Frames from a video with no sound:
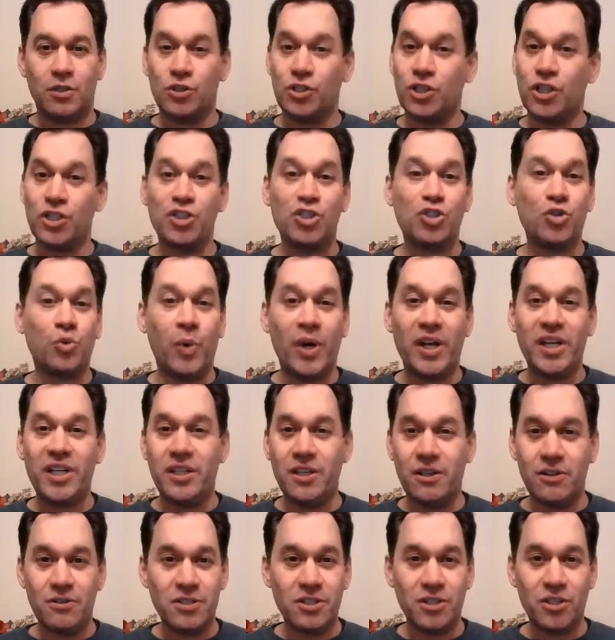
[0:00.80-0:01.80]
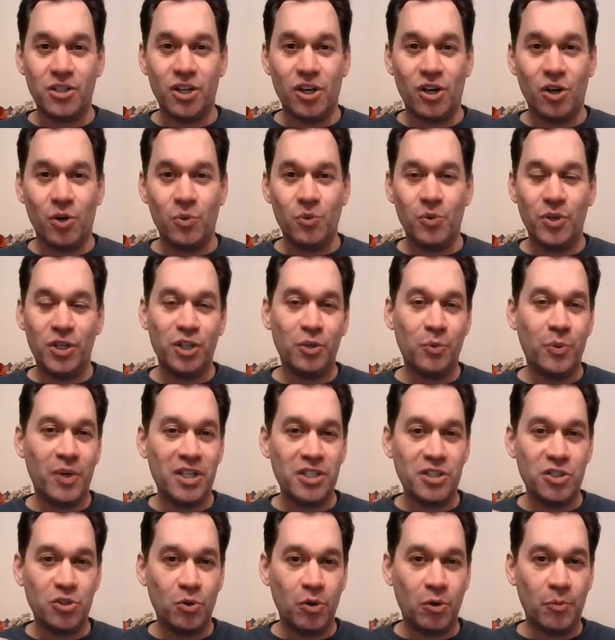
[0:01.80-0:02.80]
Just 20 years ago, when you
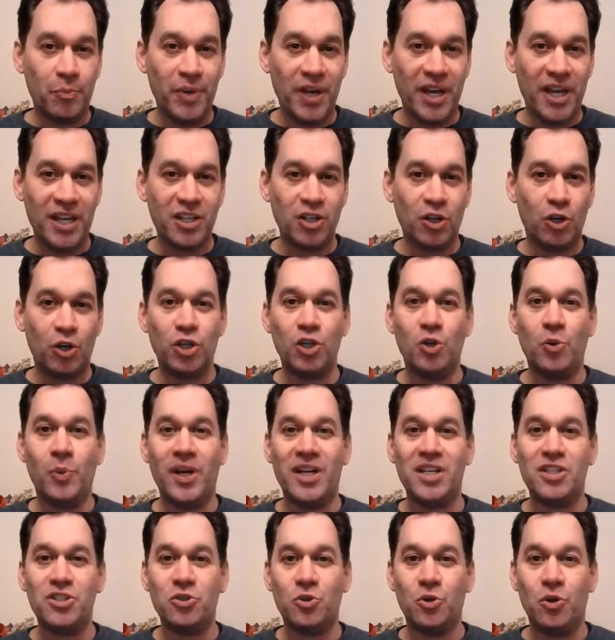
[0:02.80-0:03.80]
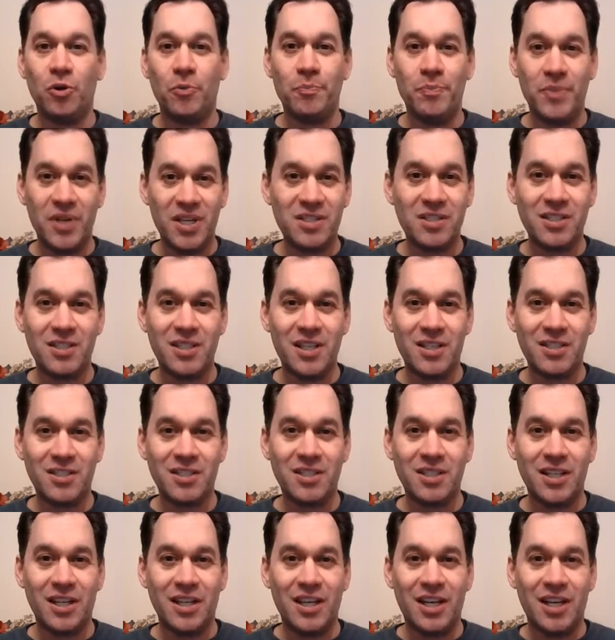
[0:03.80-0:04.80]
went into a bank or you went into a
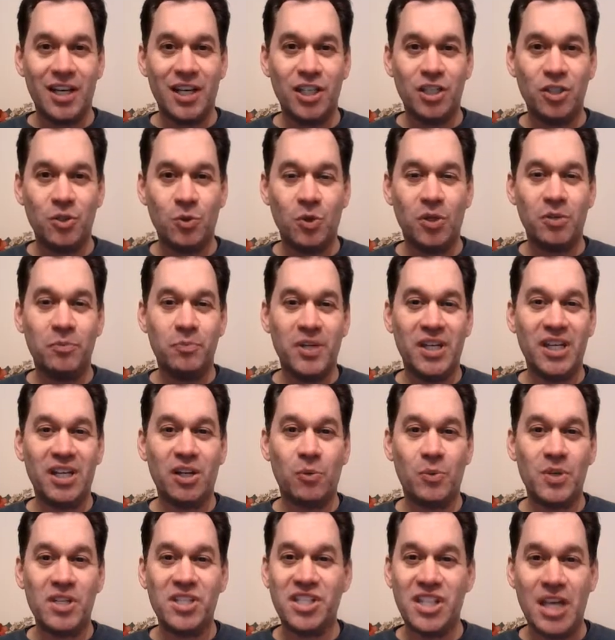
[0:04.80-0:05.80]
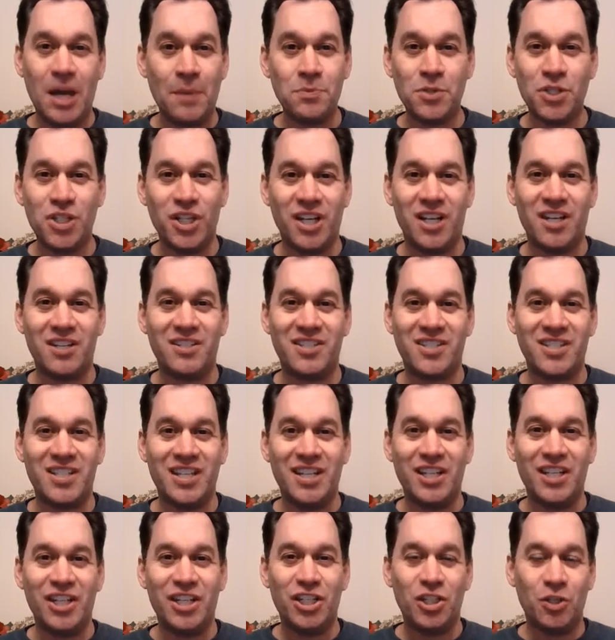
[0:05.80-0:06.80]
business, you would meet a receptionist.
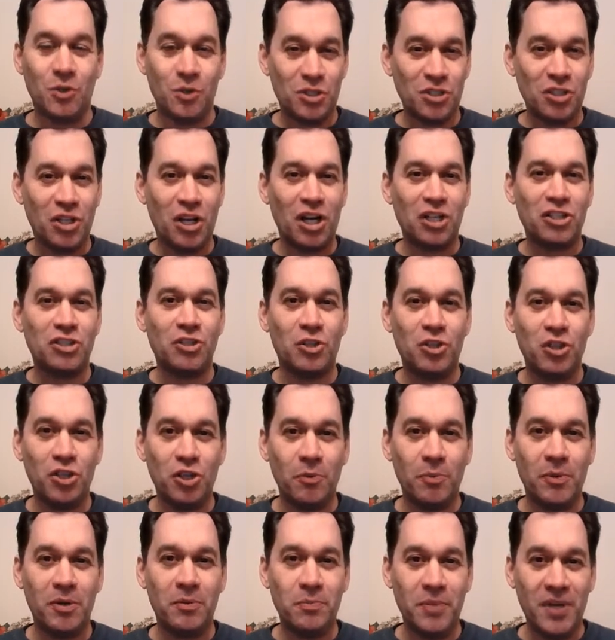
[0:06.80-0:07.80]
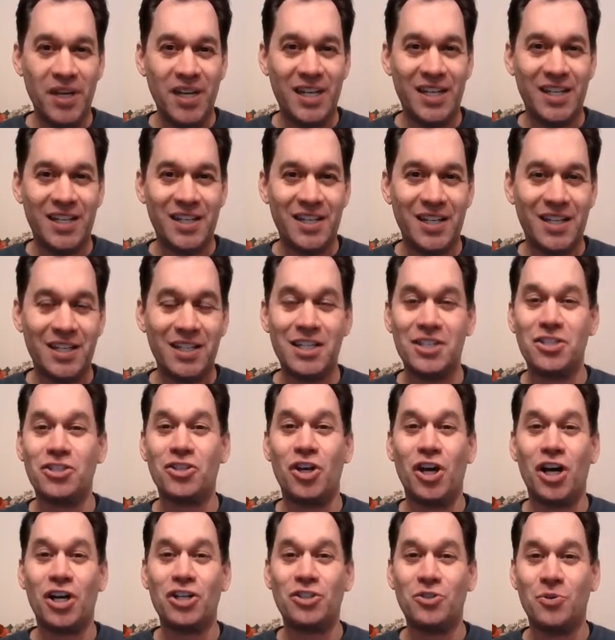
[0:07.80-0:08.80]
You would talk to a human being and then
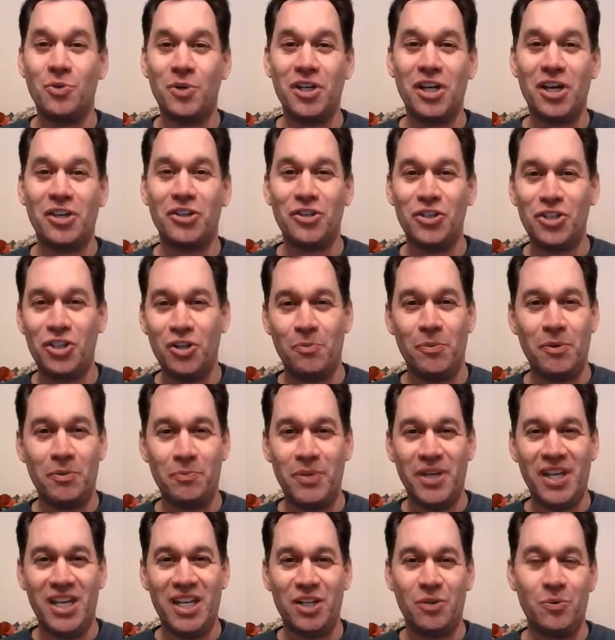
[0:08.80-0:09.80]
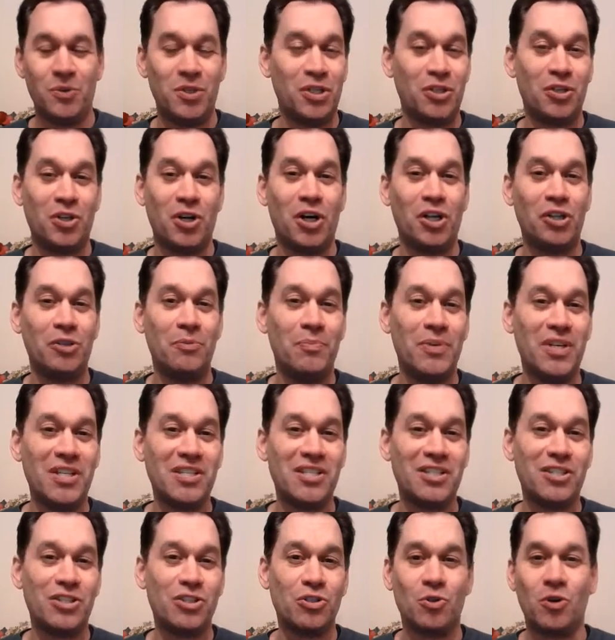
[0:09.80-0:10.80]
talk to another human being. When you called the
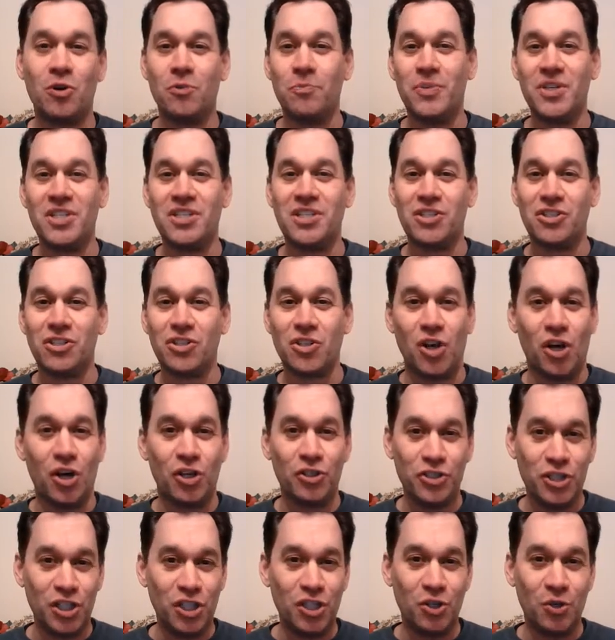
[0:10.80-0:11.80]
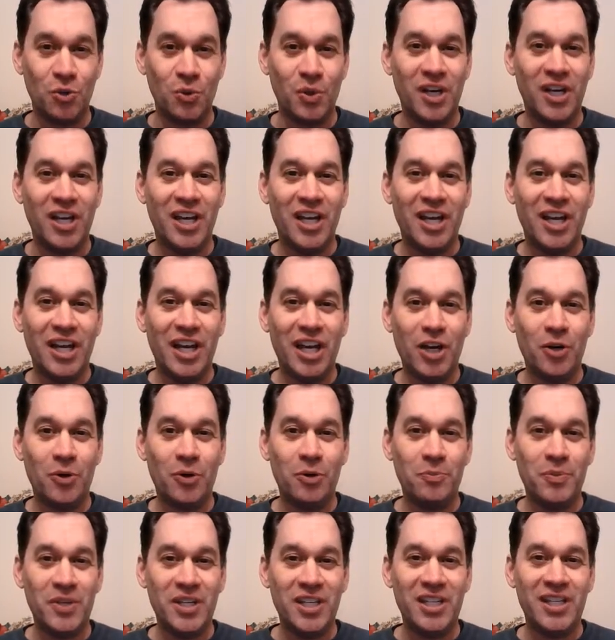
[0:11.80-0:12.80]
business or a business called you, it
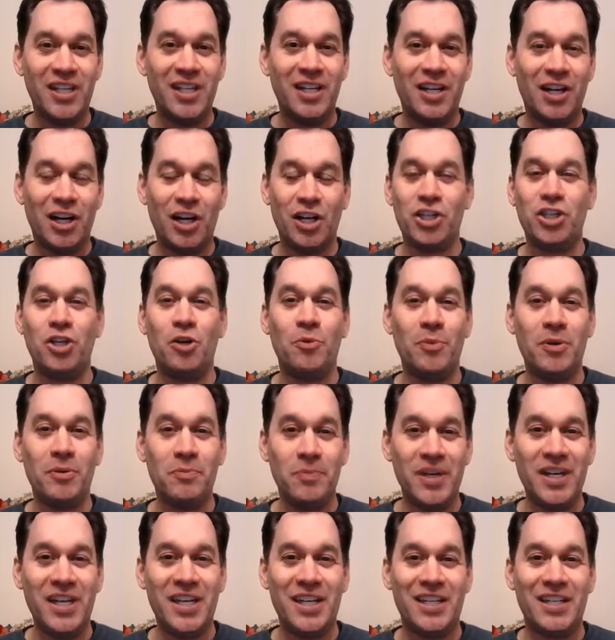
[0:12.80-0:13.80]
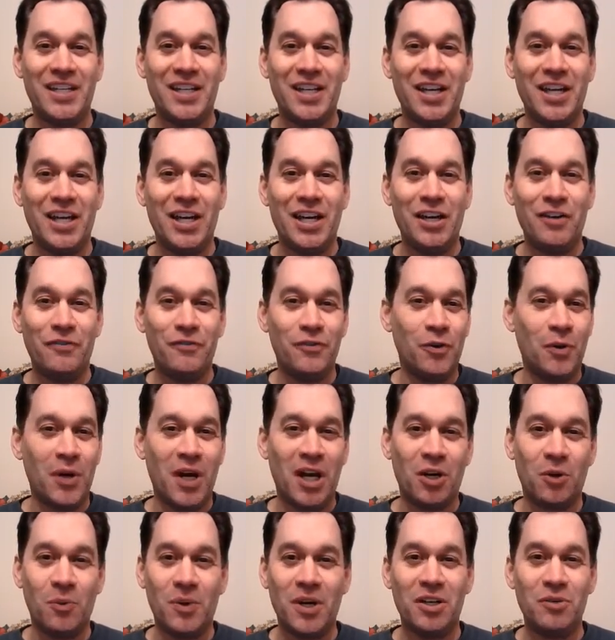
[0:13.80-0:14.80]
would be a human being. If you
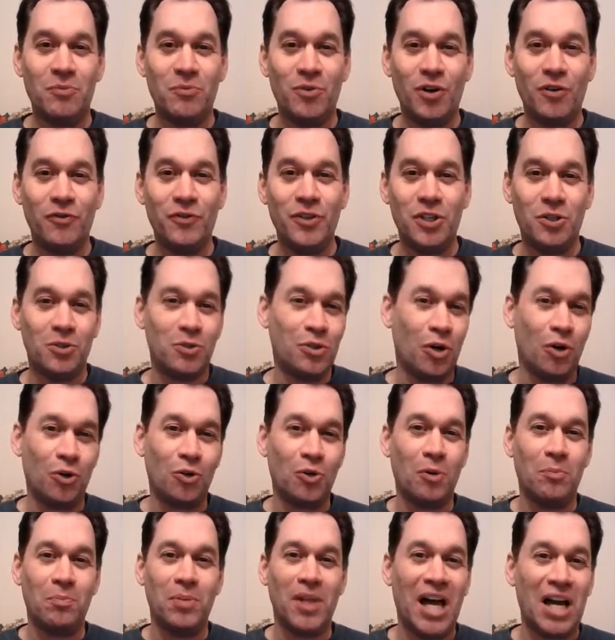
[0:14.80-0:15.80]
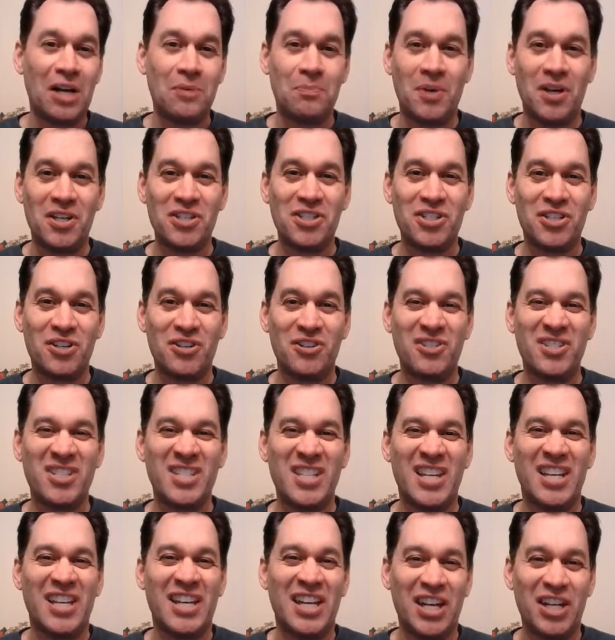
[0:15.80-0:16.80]
had to rent a movie, you'd go to a
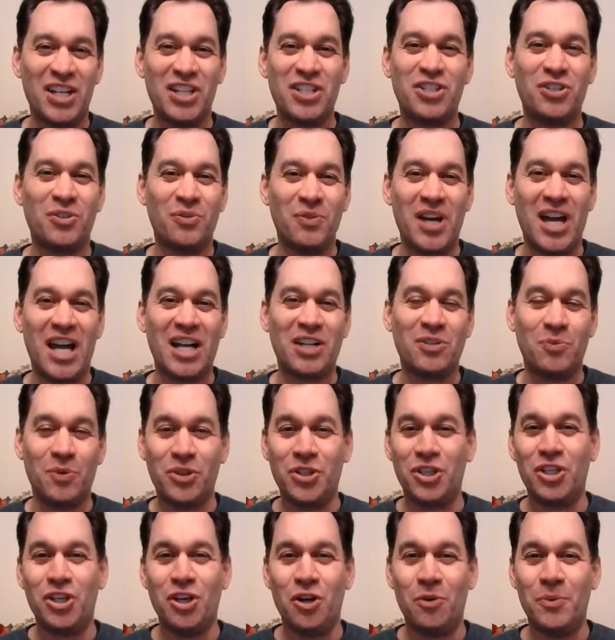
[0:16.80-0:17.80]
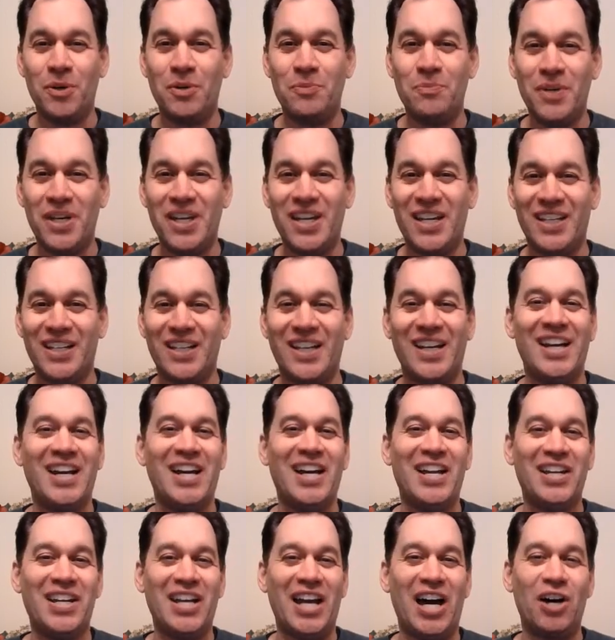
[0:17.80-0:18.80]
Blockbuster's and interact with the human being.
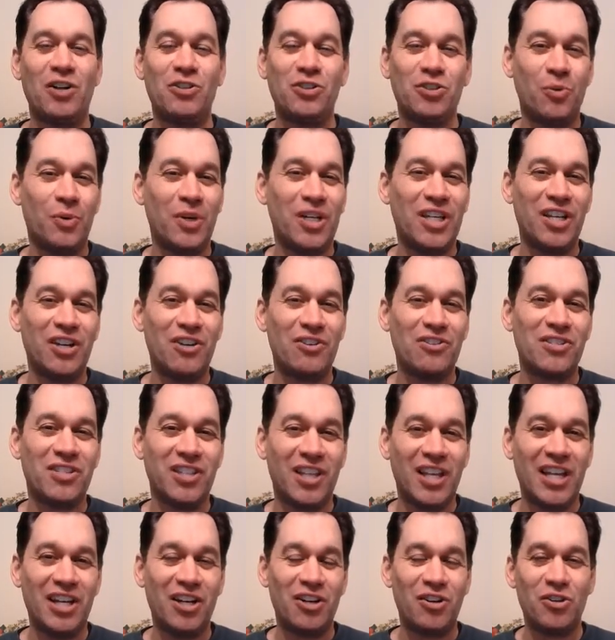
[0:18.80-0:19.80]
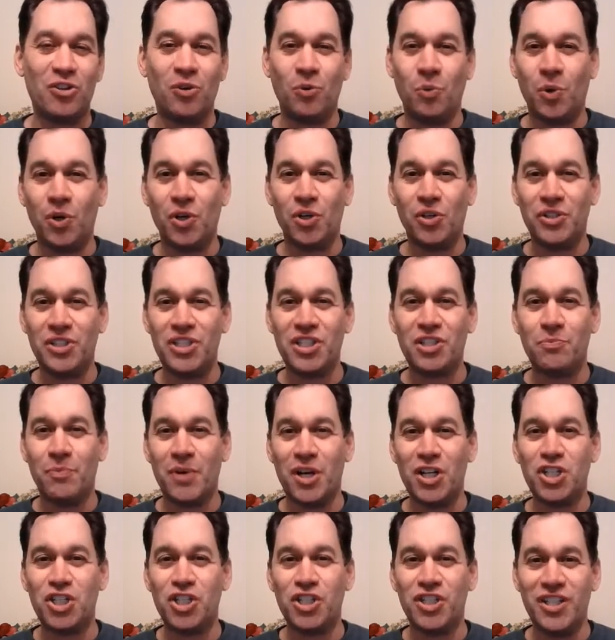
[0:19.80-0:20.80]
Now, 20 years later, the world is
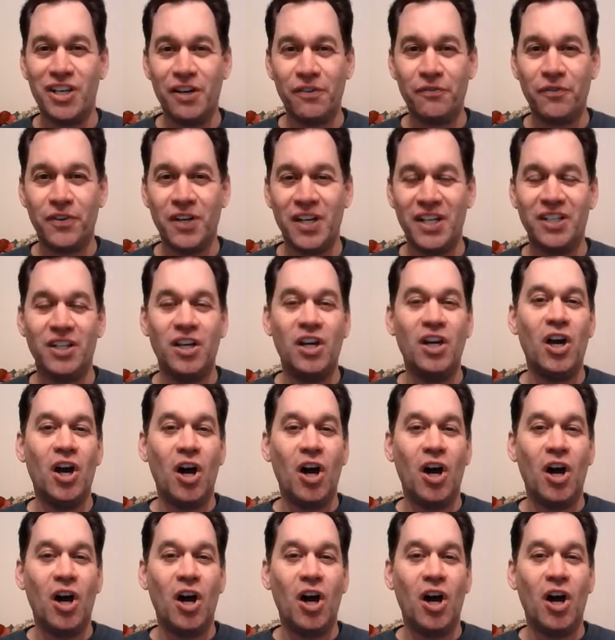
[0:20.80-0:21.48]
much different.